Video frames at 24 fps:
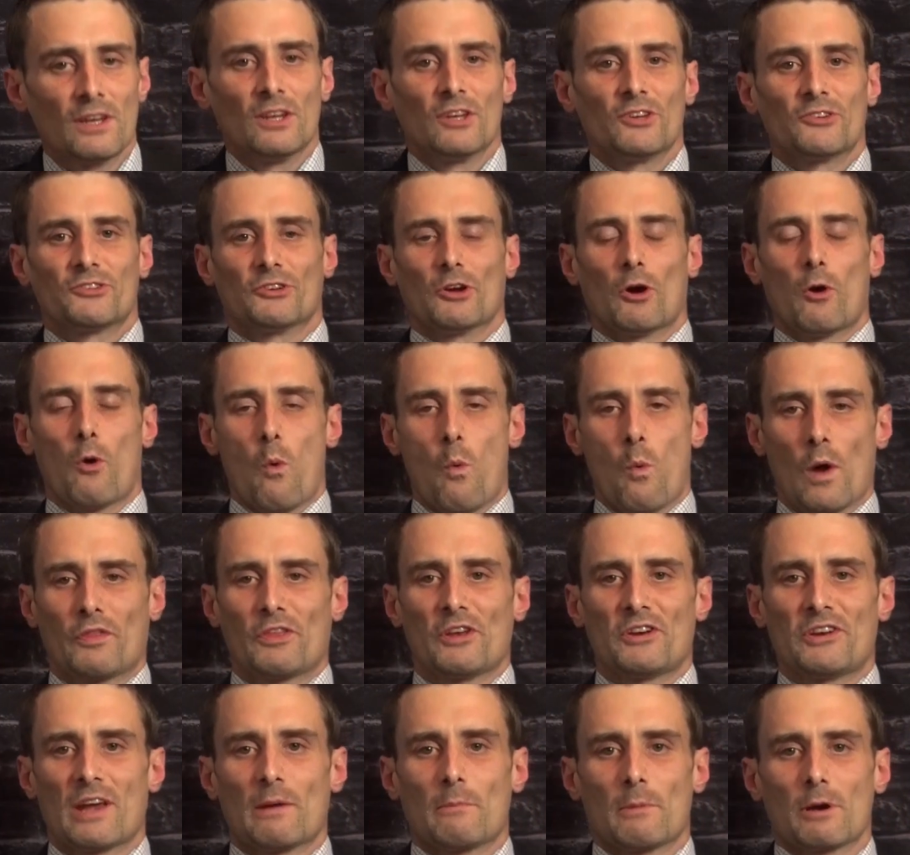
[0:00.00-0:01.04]
So what
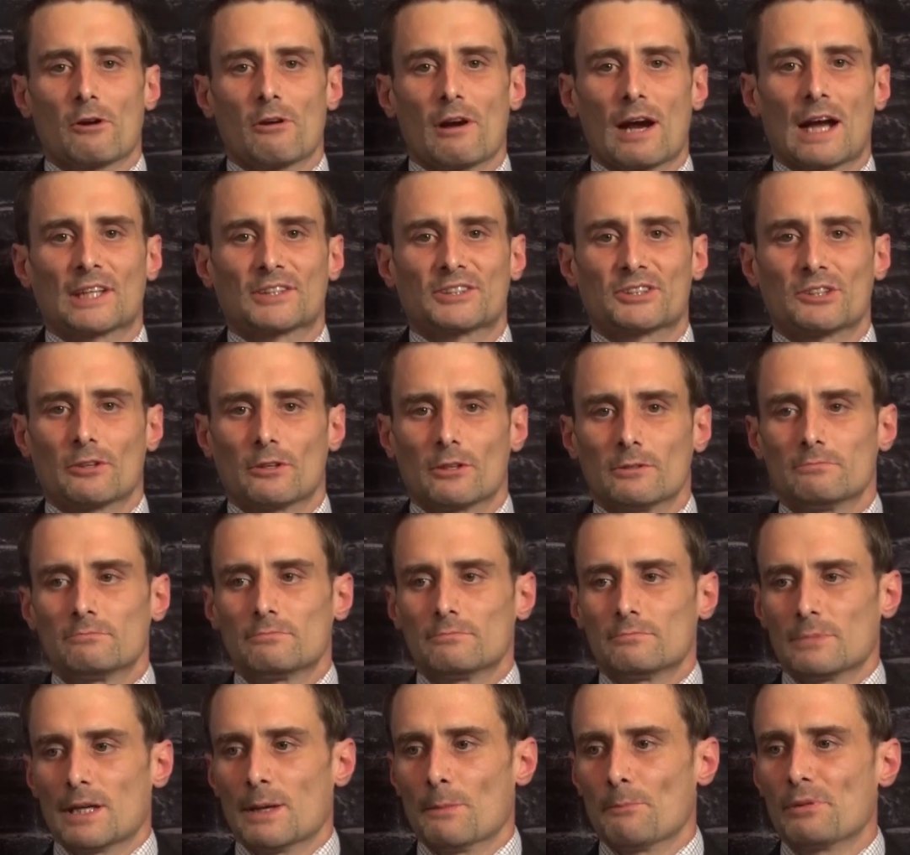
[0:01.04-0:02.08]
the Democrats are
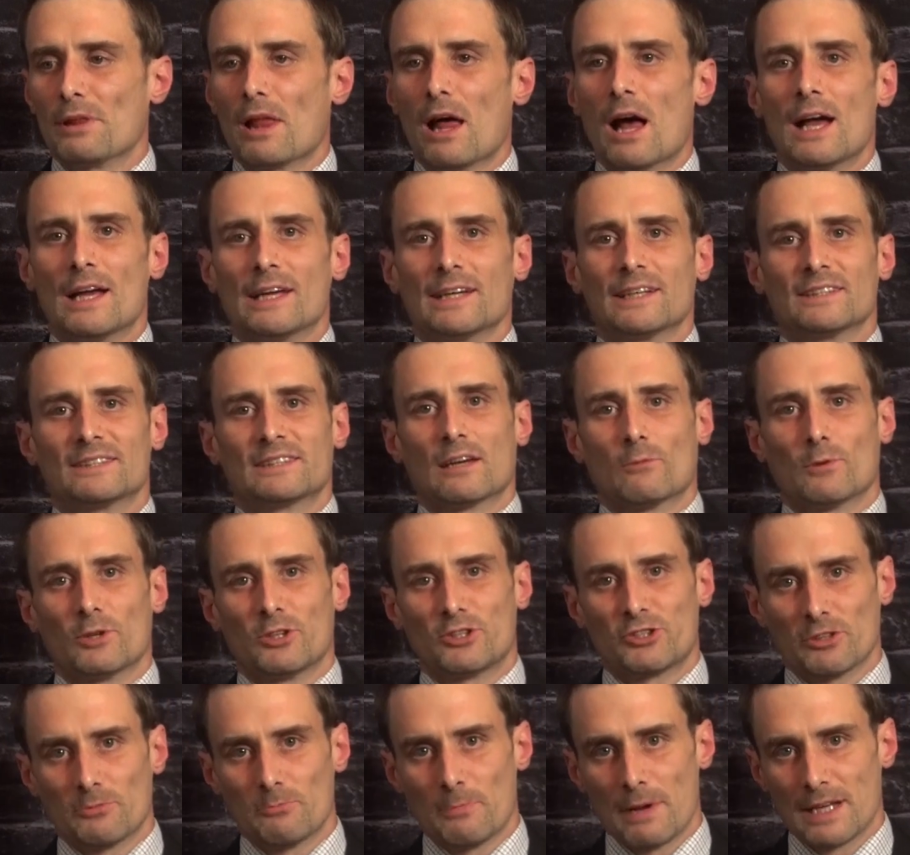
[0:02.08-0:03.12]
implying is that we
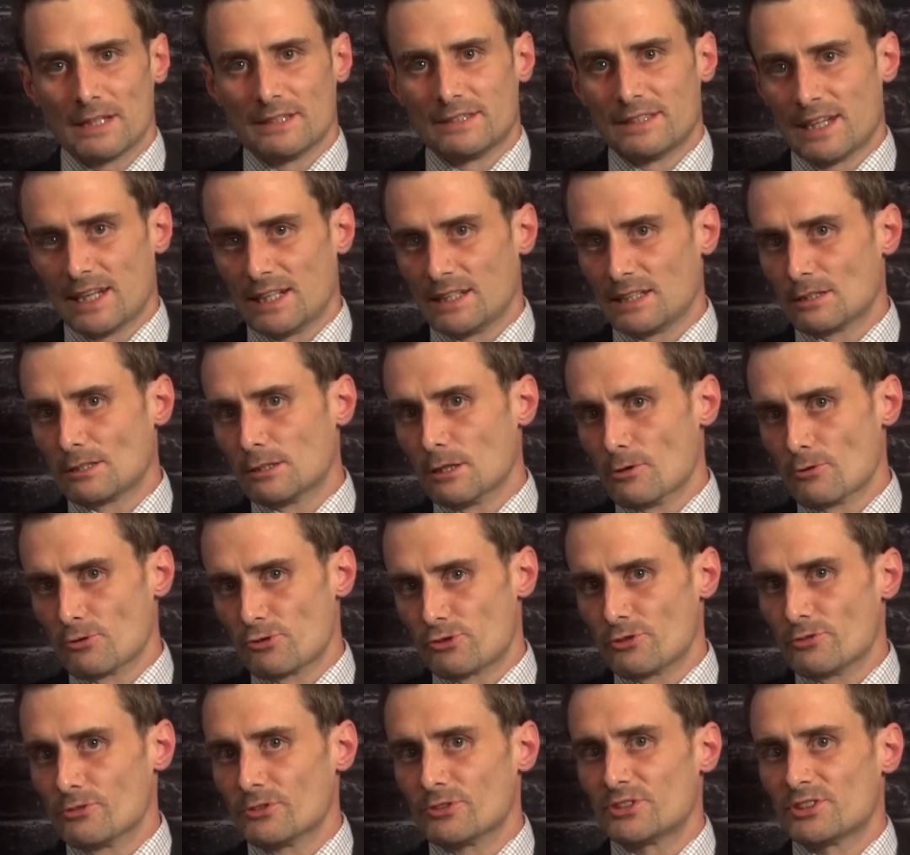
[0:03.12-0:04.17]
should maintain
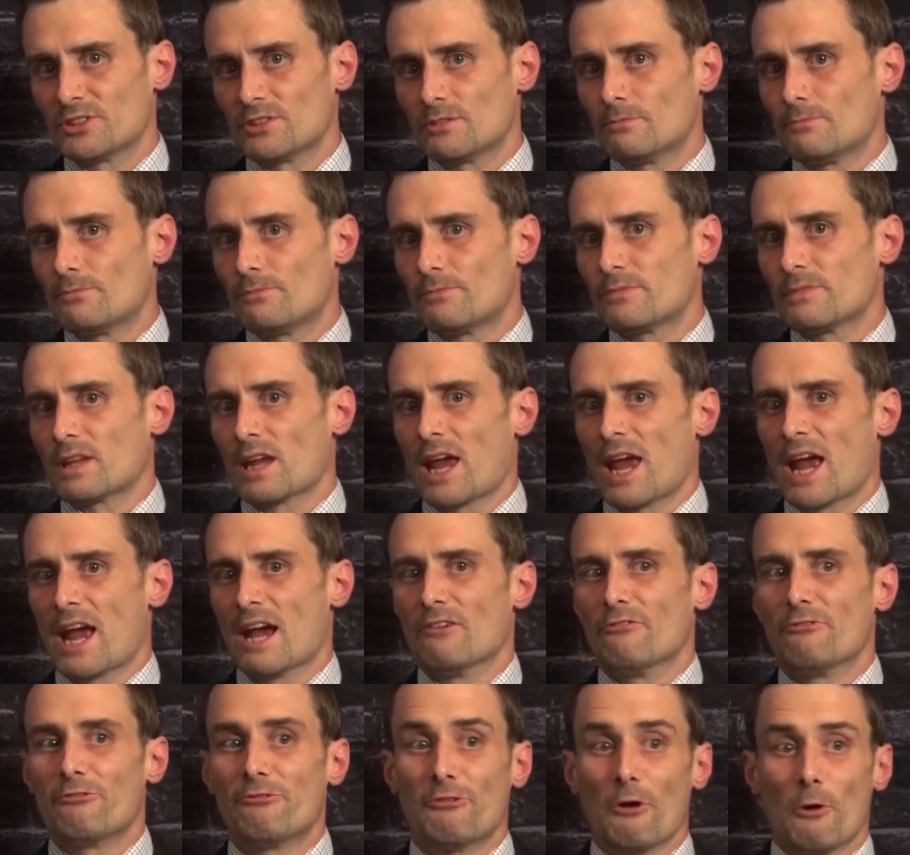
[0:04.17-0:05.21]
closures
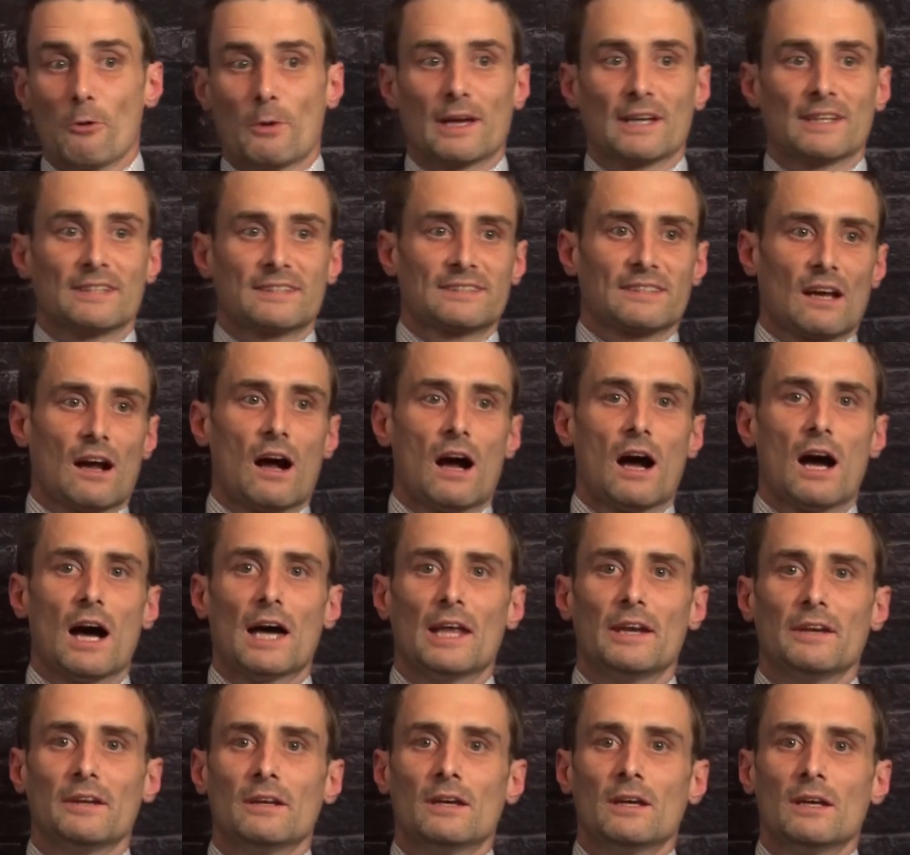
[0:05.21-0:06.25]
and focus
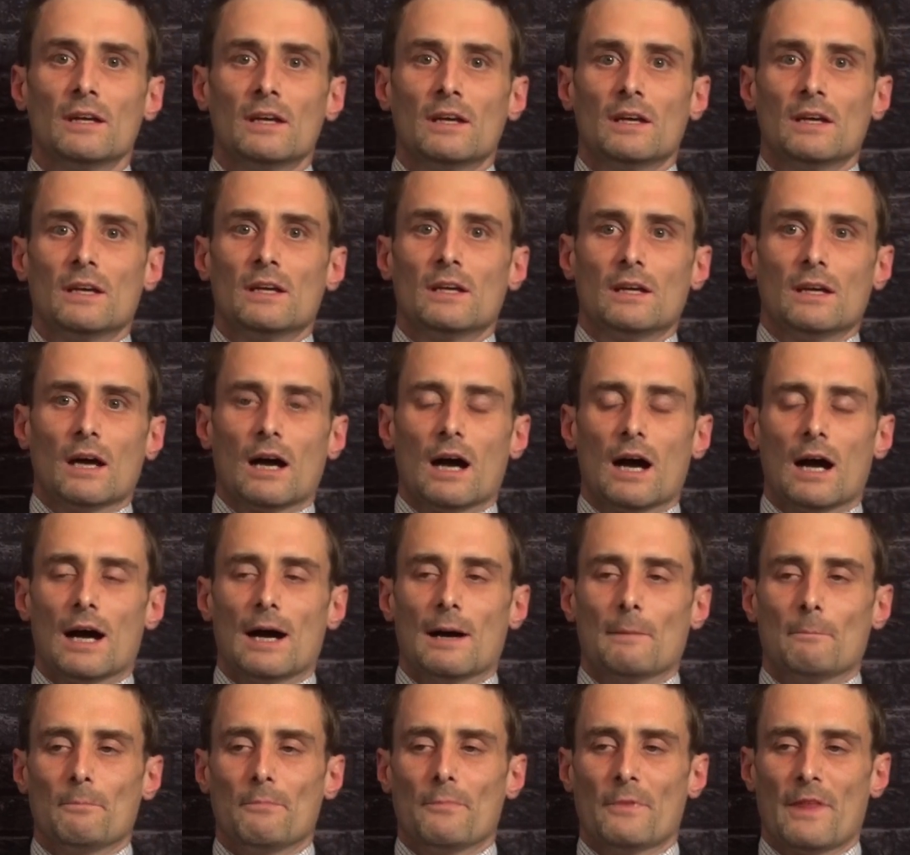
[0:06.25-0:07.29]
on
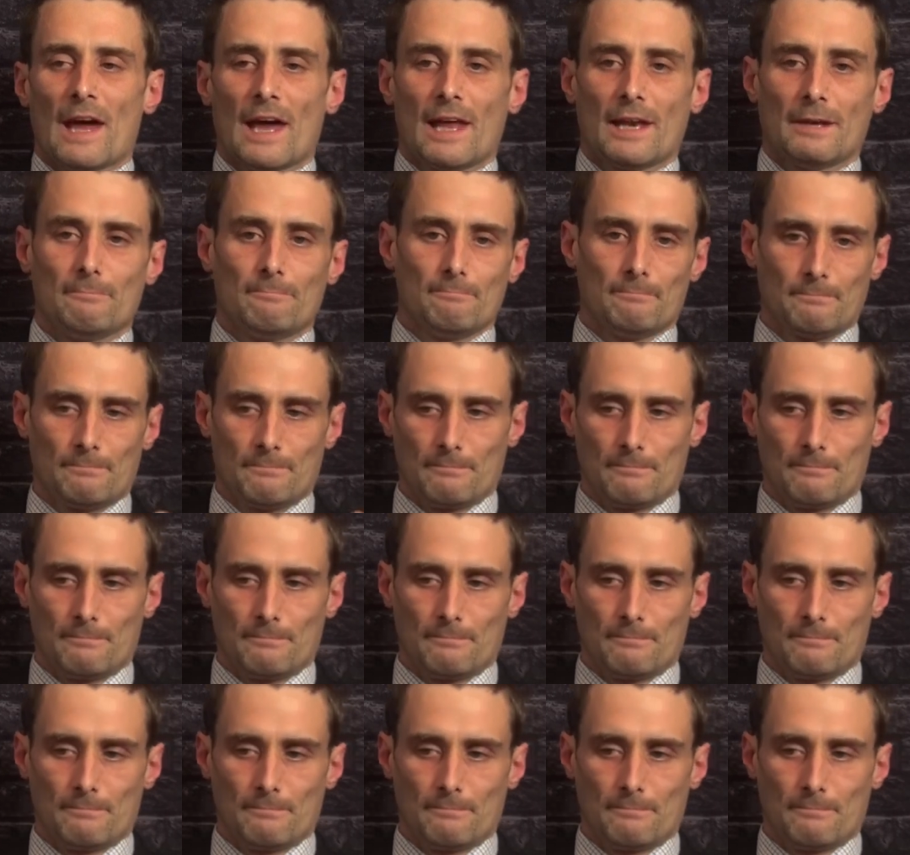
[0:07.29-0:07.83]
that